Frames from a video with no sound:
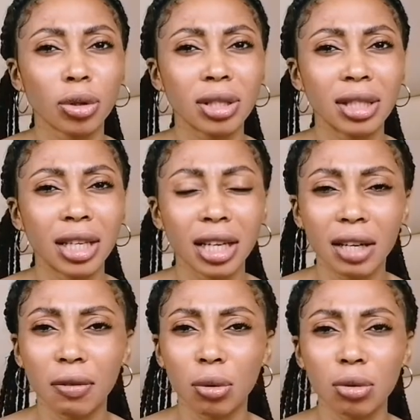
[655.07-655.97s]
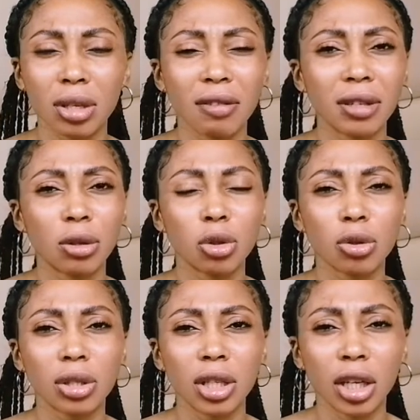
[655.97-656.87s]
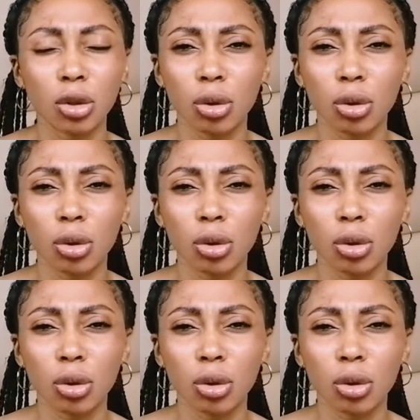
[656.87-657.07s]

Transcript: your skin if you want to even out your skin.